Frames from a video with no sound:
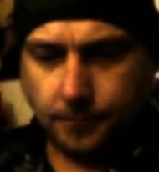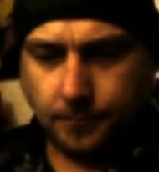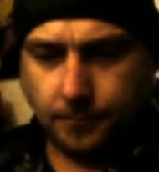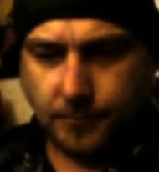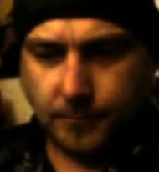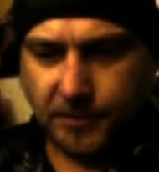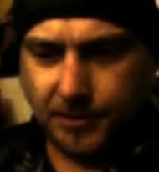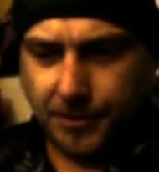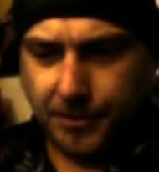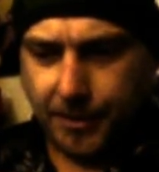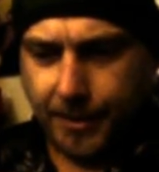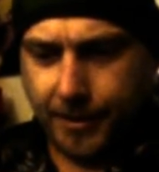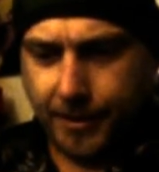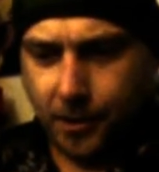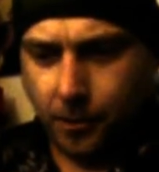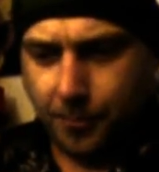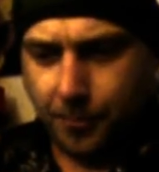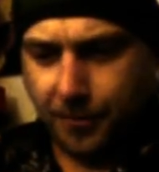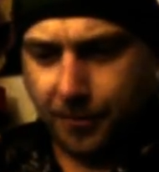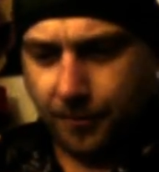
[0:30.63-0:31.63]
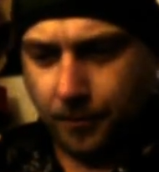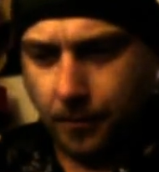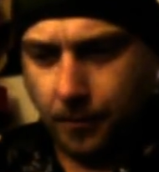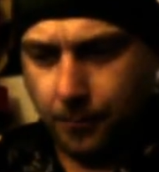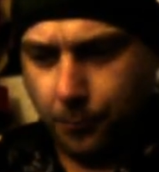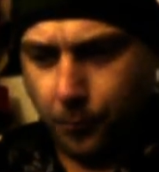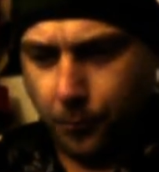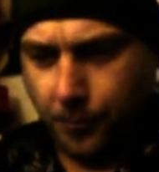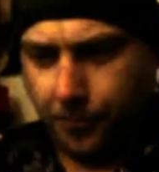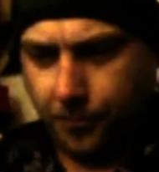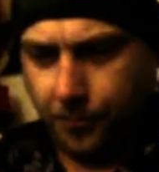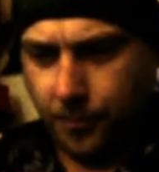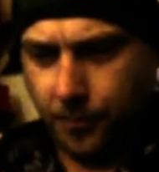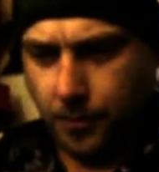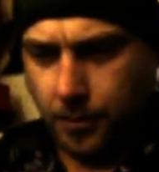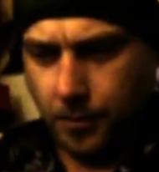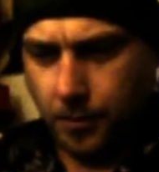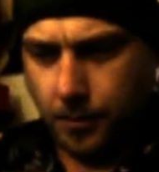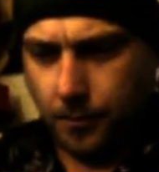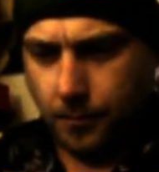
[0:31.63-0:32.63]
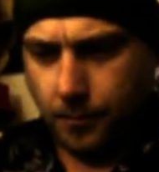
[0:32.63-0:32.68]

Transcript: So yeah, it opens up with the